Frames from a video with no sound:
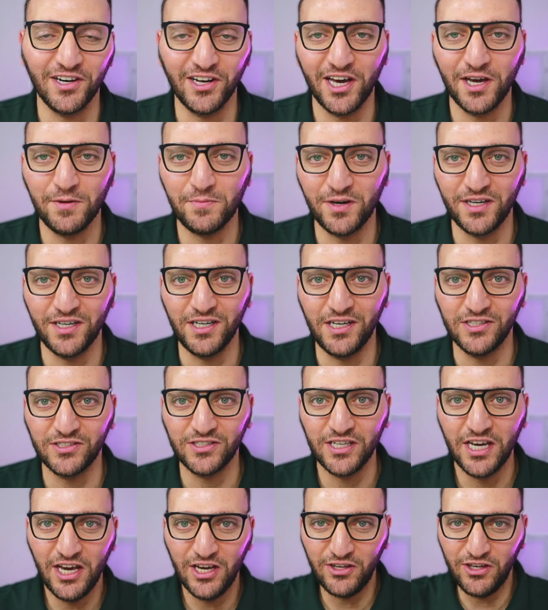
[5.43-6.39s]
libraries
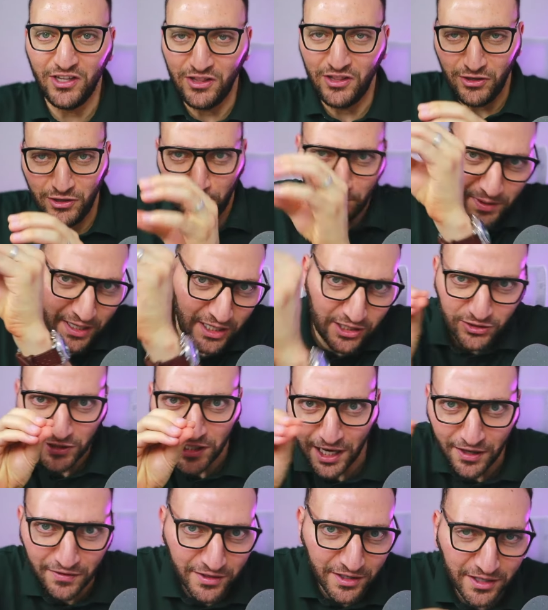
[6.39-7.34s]
that you piece
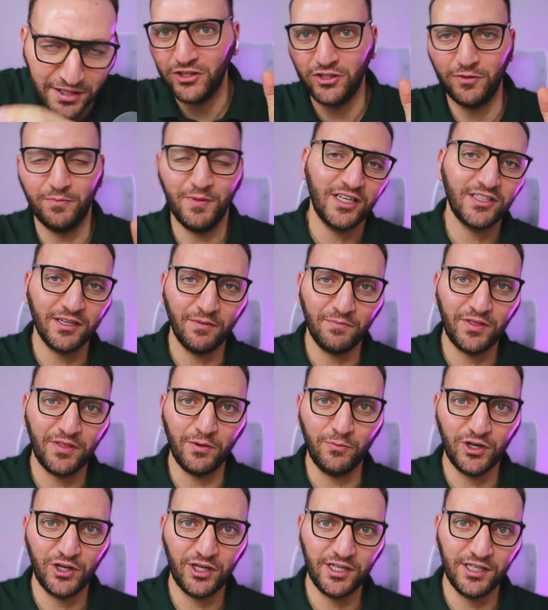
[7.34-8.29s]
together to make something
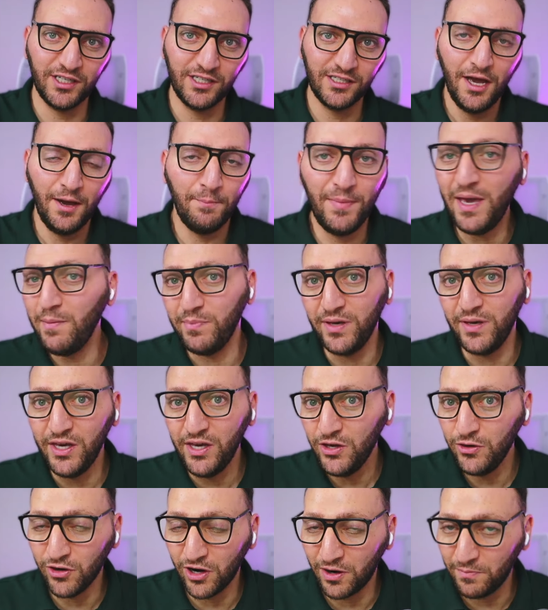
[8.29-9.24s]
working? Maybe
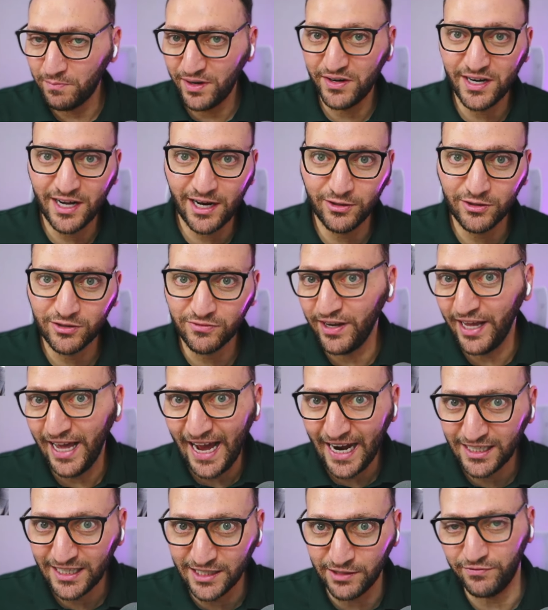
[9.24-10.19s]
you are a burned out
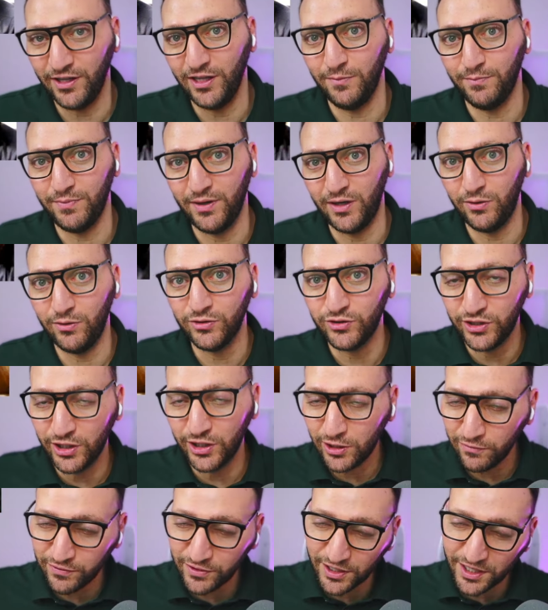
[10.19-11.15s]
React developer or sick
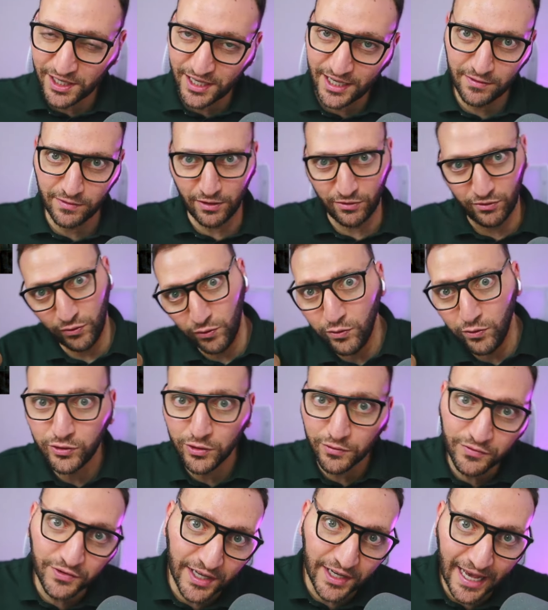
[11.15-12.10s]
of learning the rules
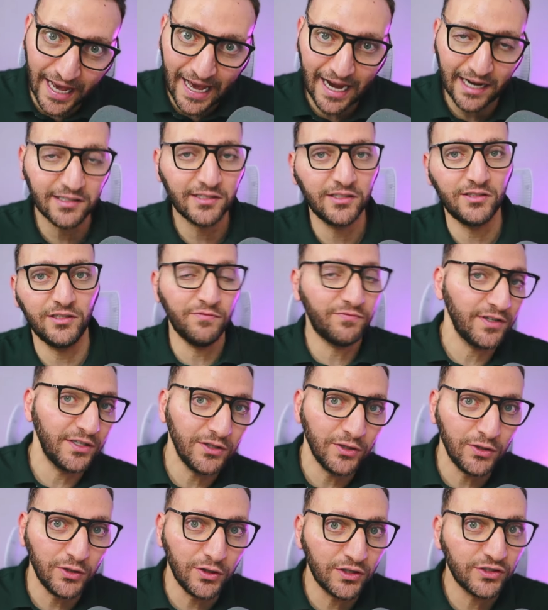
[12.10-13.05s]
of React, different
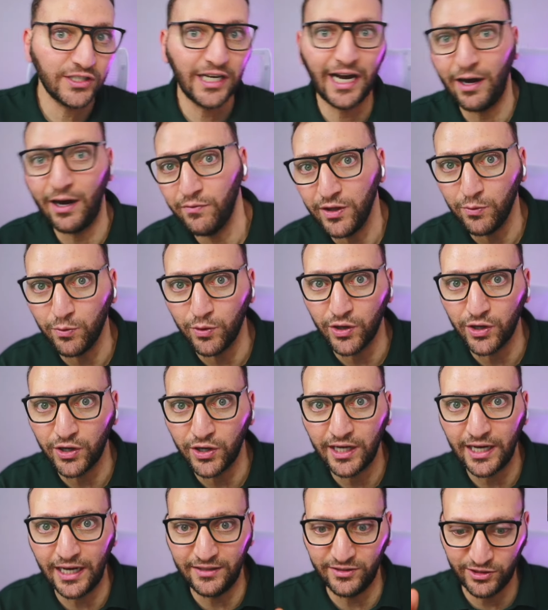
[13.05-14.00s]
hooks, how they work,
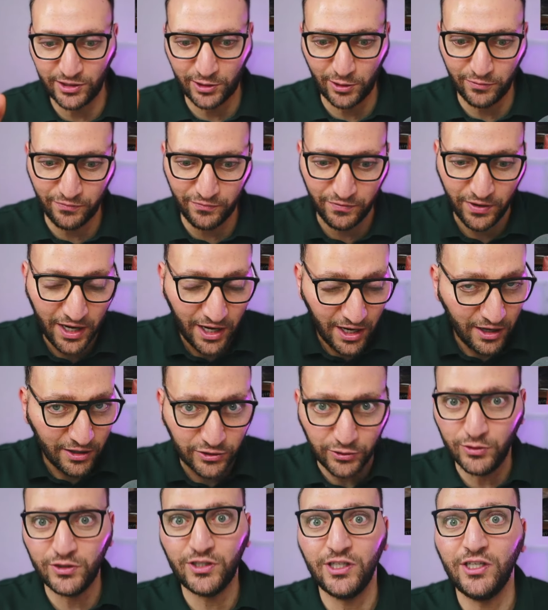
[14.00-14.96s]
and sick of
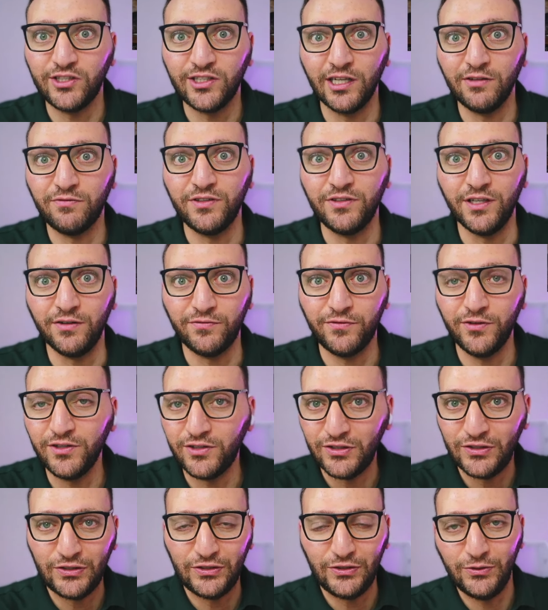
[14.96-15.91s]
shooting yourself in the foot
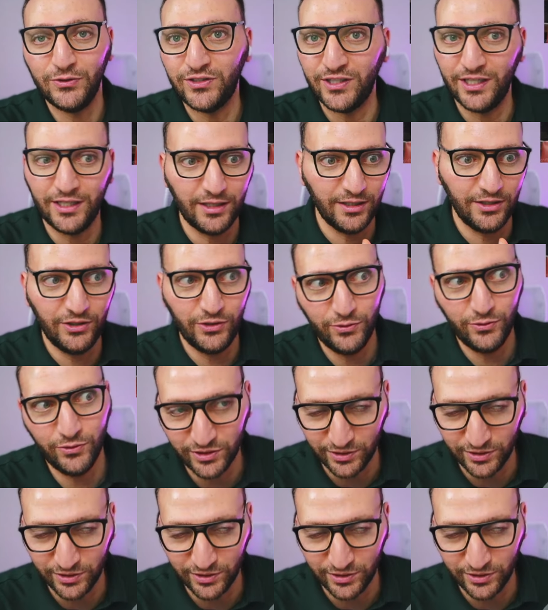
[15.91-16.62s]
using use